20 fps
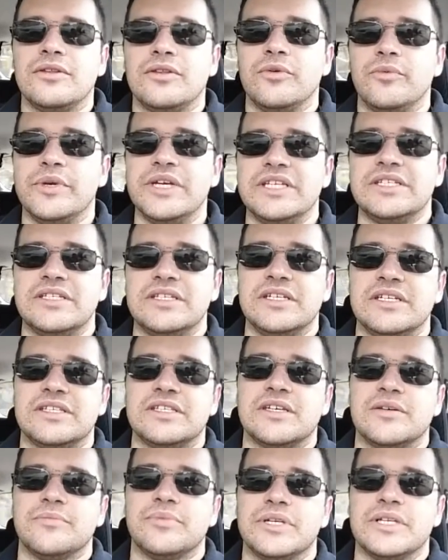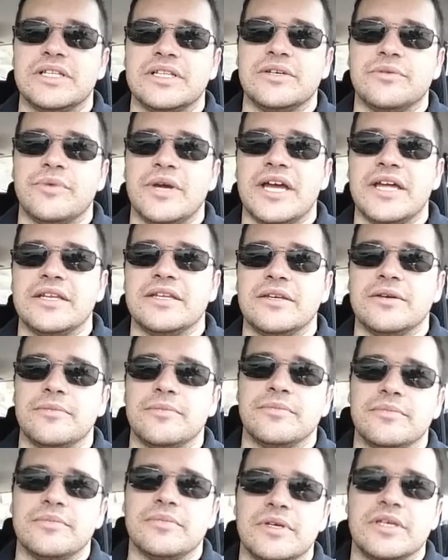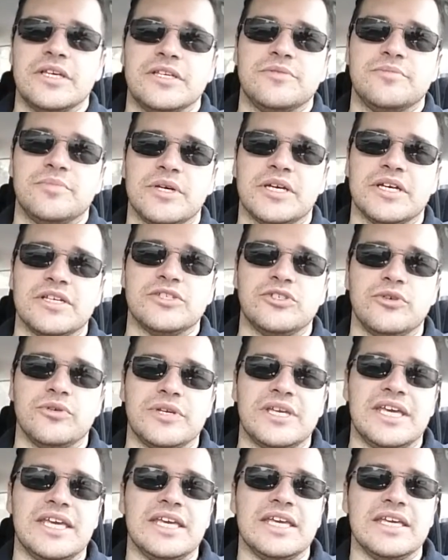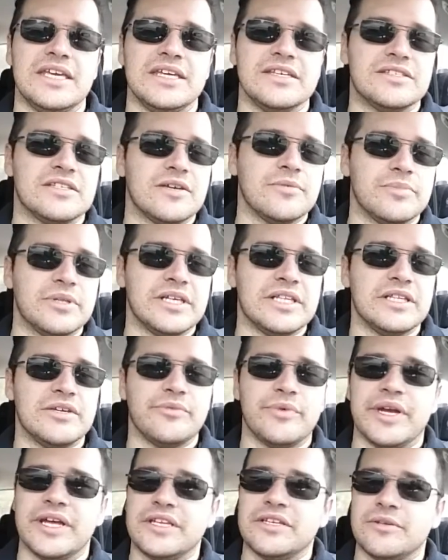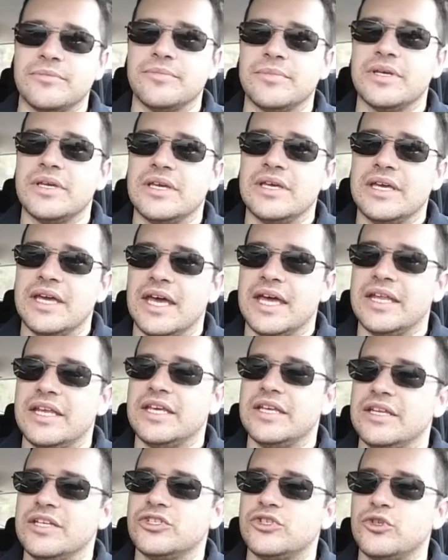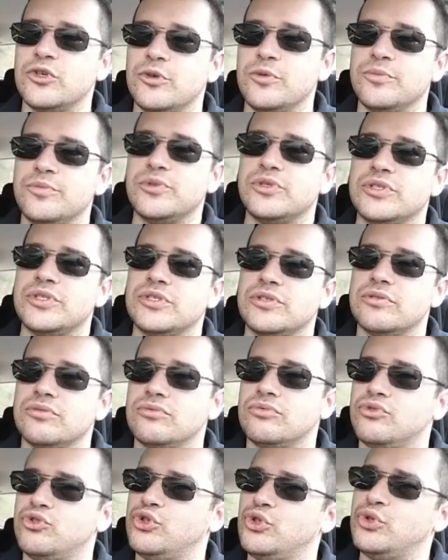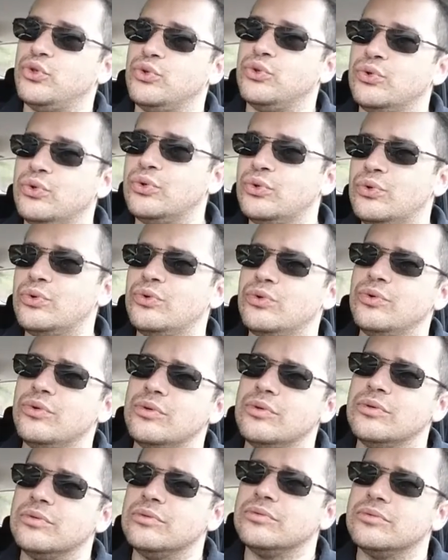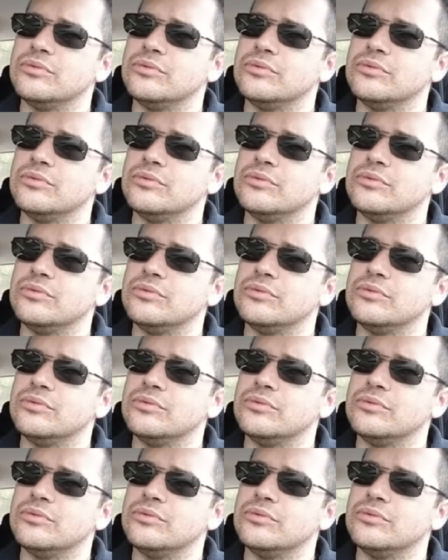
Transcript: the reason it's completely random is because your key is completely random. And it assumes two...